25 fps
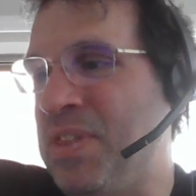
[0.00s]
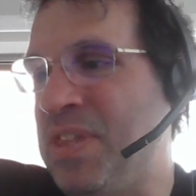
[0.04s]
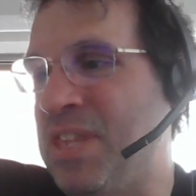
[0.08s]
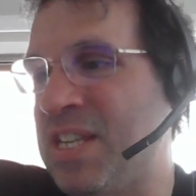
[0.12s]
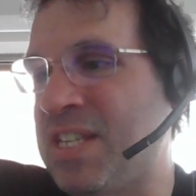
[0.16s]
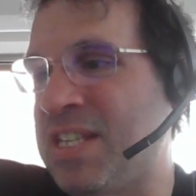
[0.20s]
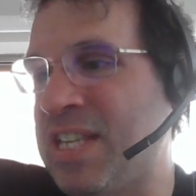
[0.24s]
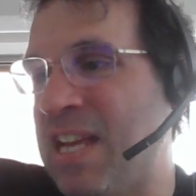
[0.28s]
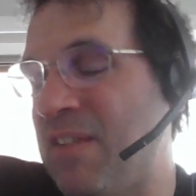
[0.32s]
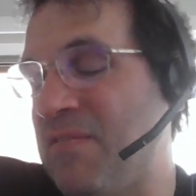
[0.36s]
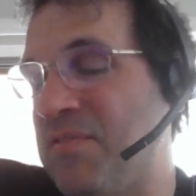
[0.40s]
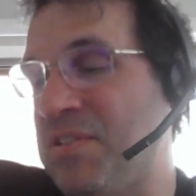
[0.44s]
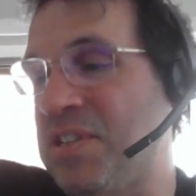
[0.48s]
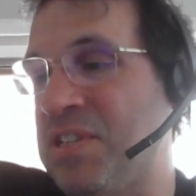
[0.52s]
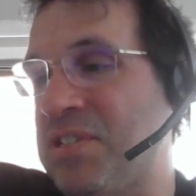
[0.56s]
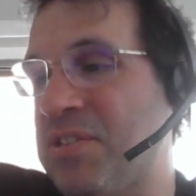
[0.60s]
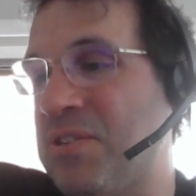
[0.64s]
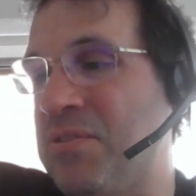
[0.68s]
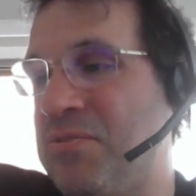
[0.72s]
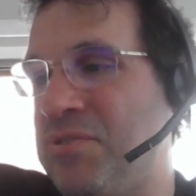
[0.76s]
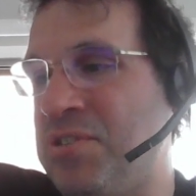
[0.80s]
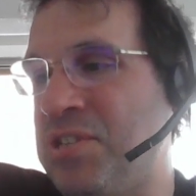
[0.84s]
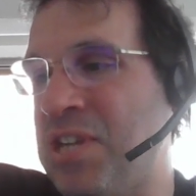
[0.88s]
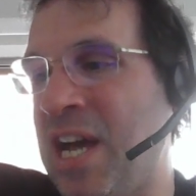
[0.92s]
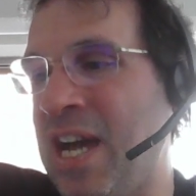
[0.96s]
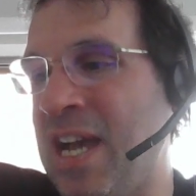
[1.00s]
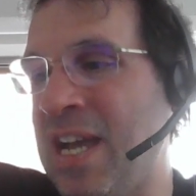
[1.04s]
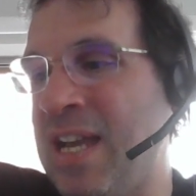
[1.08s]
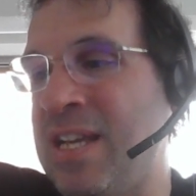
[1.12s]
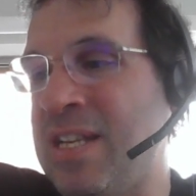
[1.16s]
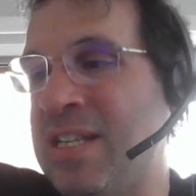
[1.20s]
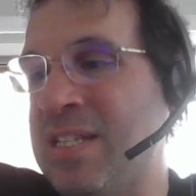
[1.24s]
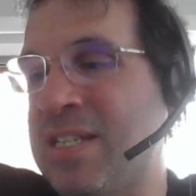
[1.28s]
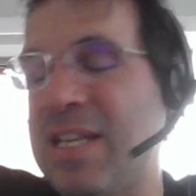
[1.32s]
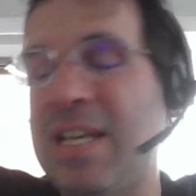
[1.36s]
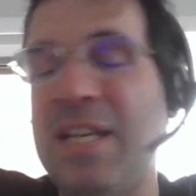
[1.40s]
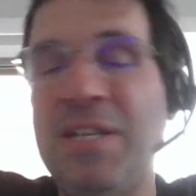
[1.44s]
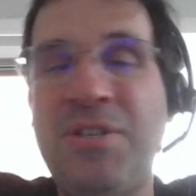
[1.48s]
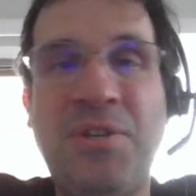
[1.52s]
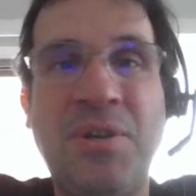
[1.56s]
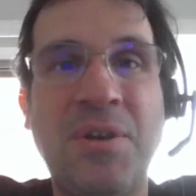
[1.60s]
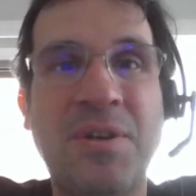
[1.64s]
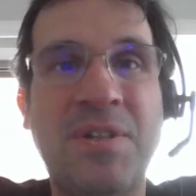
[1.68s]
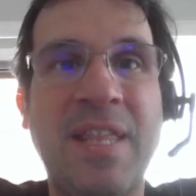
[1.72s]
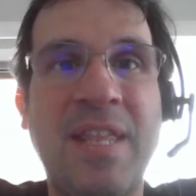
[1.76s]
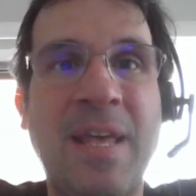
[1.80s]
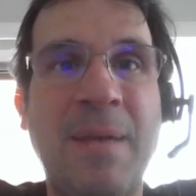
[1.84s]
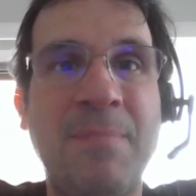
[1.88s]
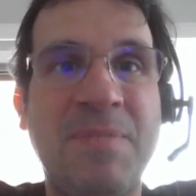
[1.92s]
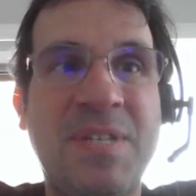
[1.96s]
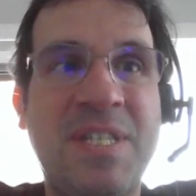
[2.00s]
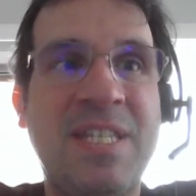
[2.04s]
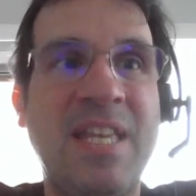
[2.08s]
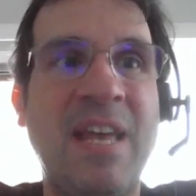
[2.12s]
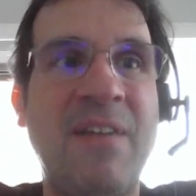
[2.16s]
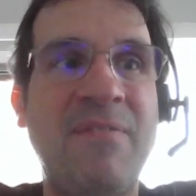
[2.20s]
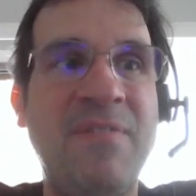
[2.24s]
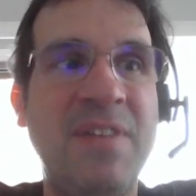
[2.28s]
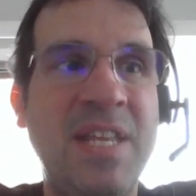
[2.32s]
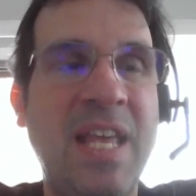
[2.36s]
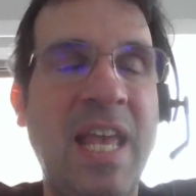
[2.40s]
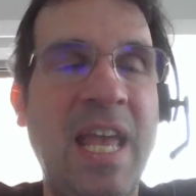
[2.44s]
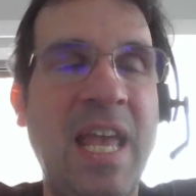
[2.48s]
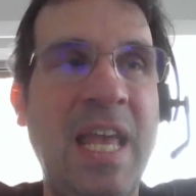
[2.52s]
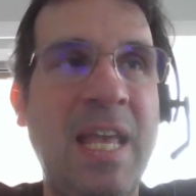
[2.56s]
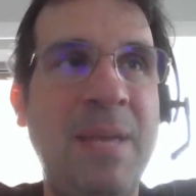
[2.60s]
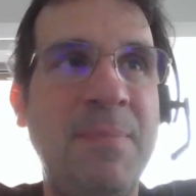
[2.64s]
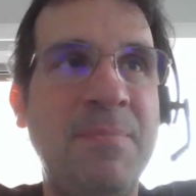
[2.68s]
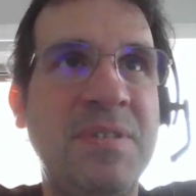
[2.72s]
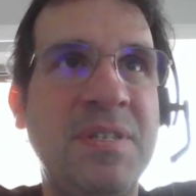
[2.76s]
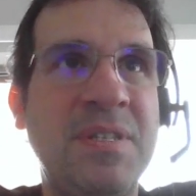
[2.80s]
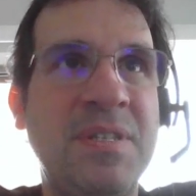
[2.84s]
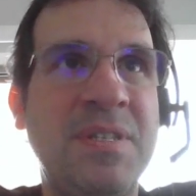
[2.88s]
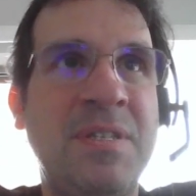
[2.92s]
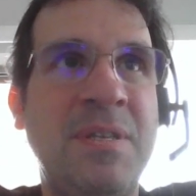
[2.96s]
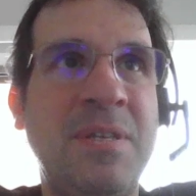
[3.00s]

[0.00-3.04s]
The San Francisco Giants, it took them 7 games